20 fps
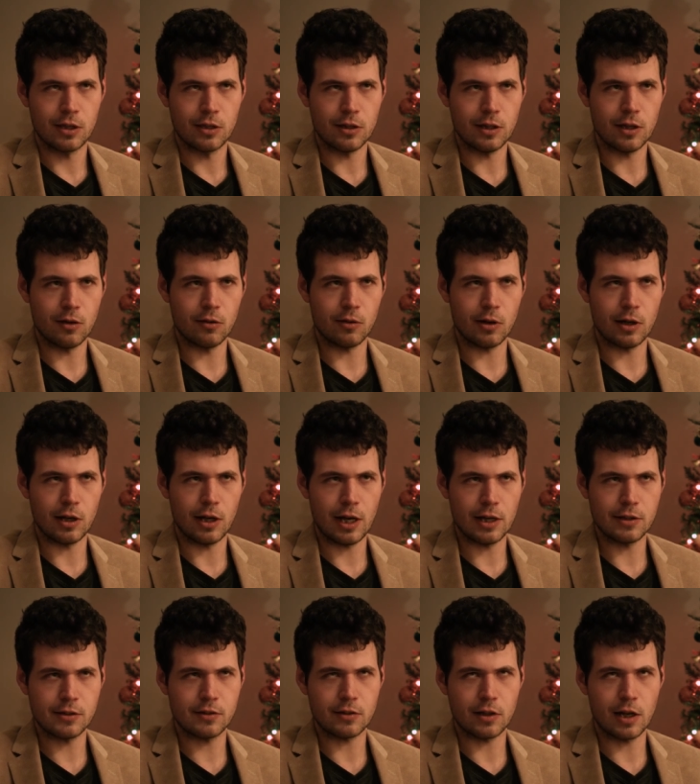Now,
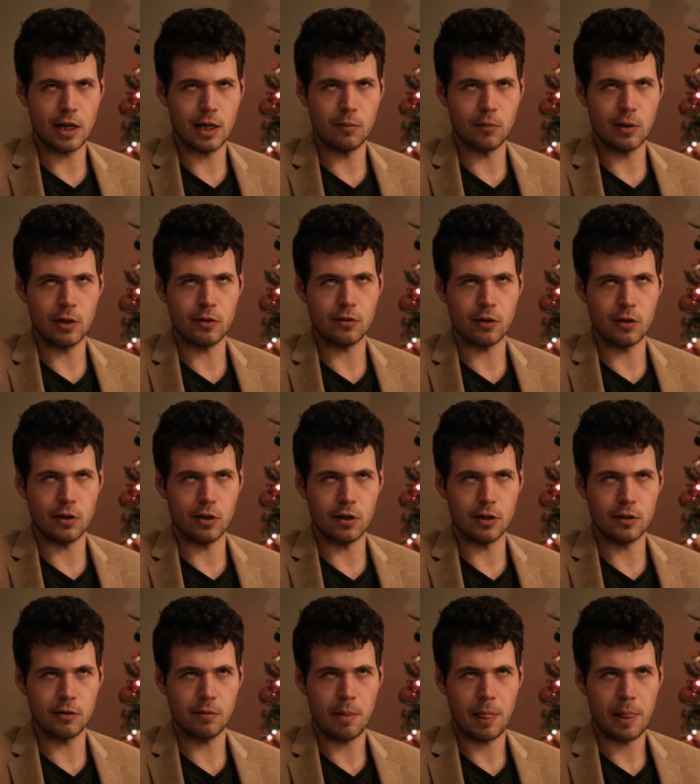as time went
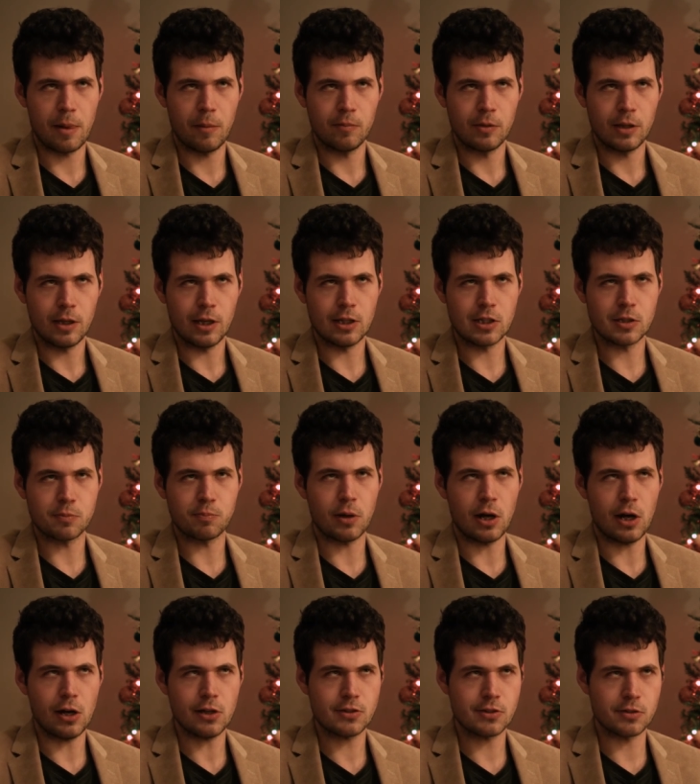on, it is
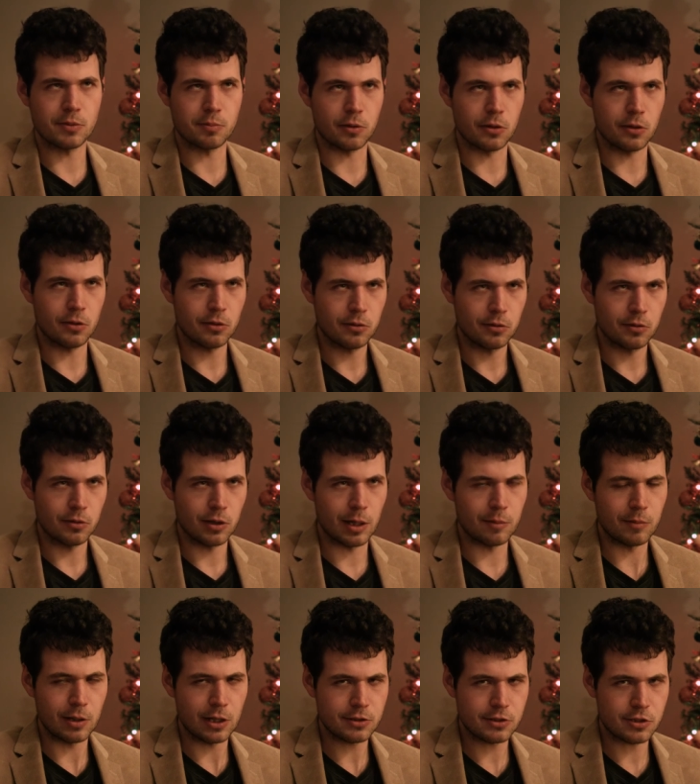possible, I'm
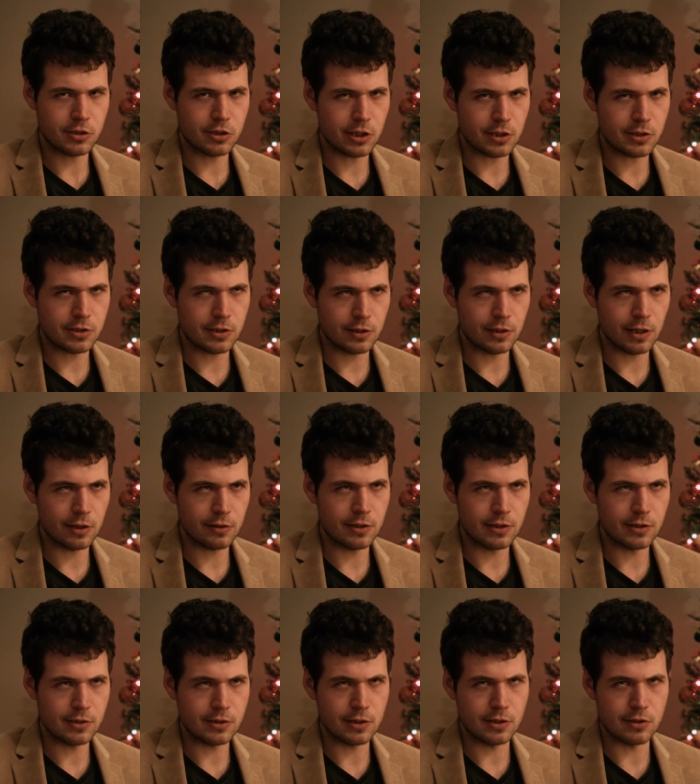not suggesting that
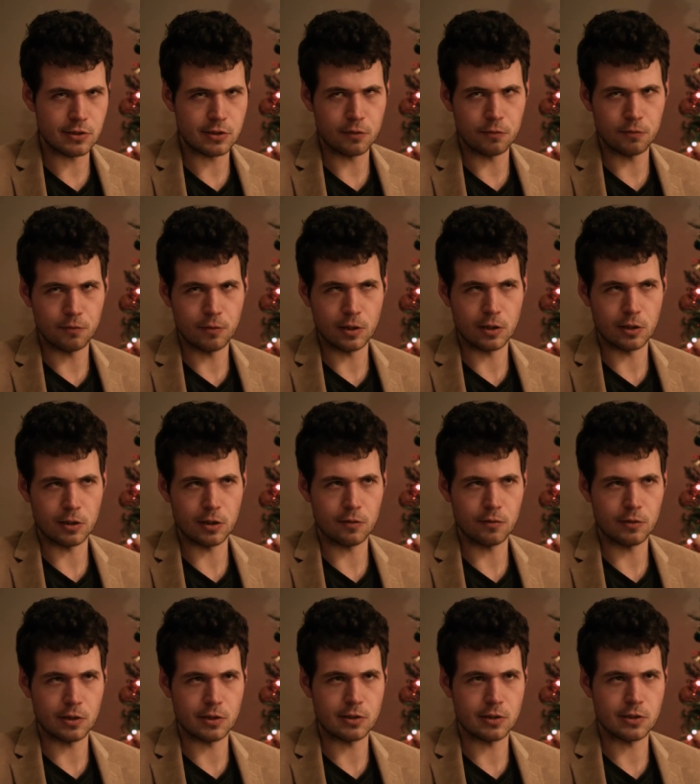this is
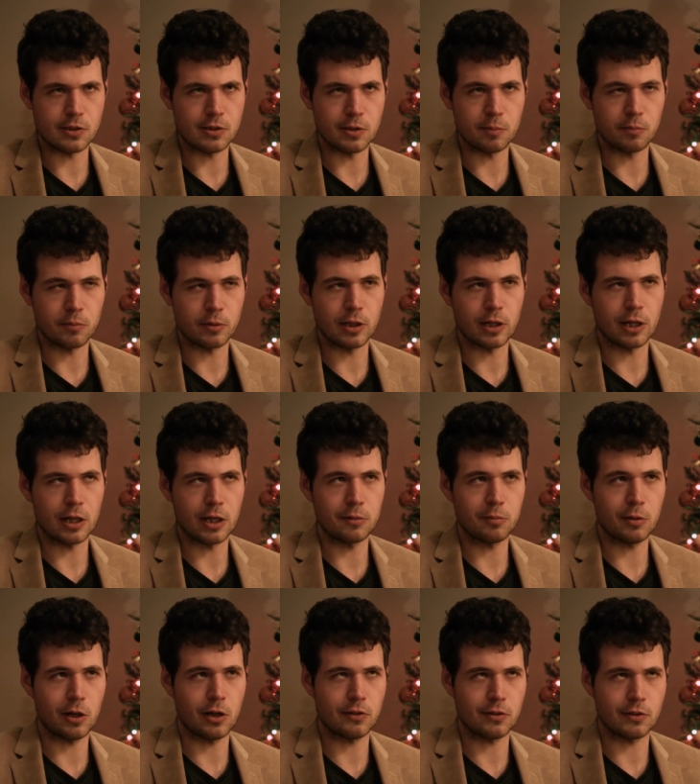definitive, this is simply a
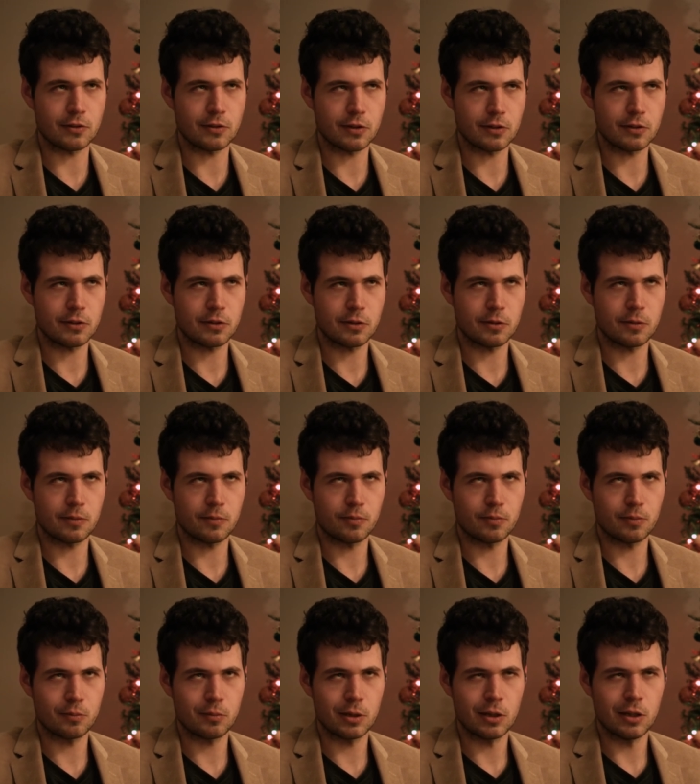hypothesis,
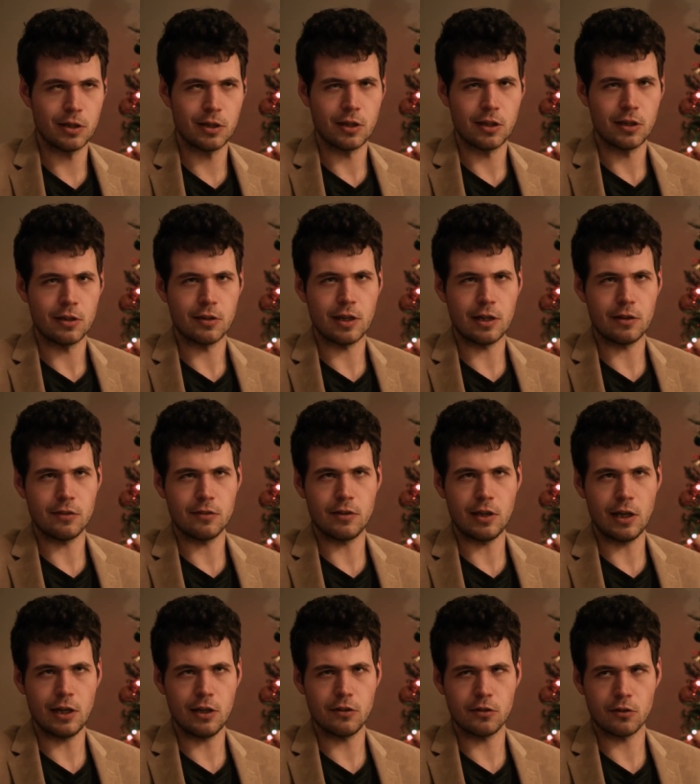that
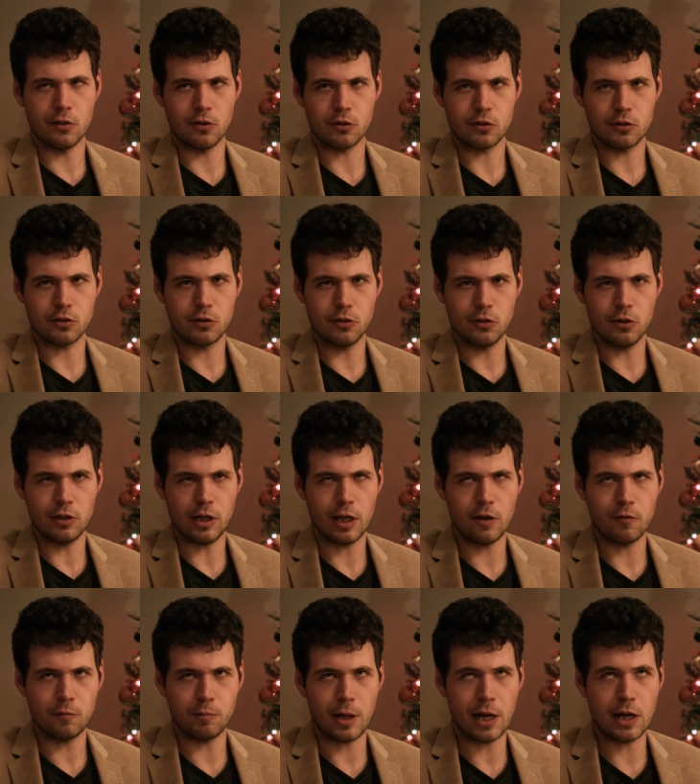Daniel could
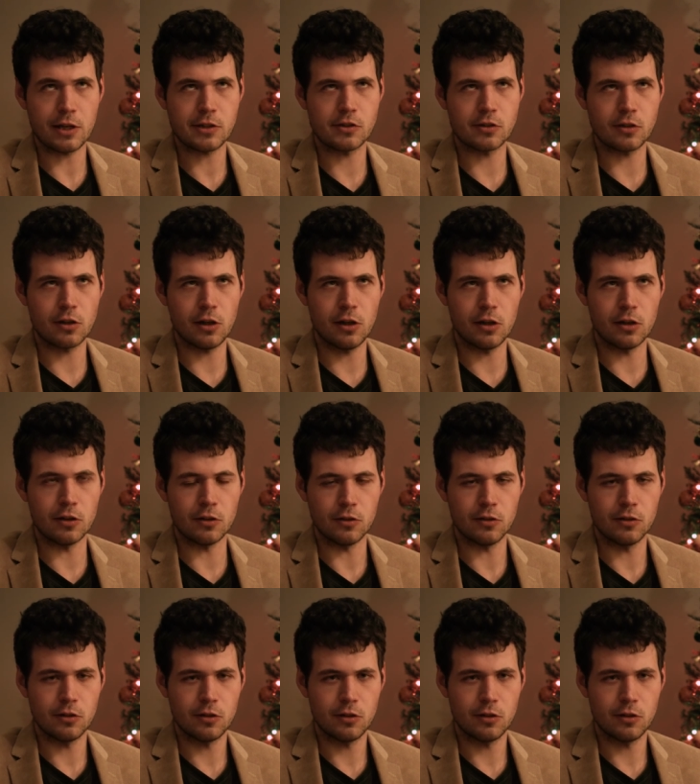have passed on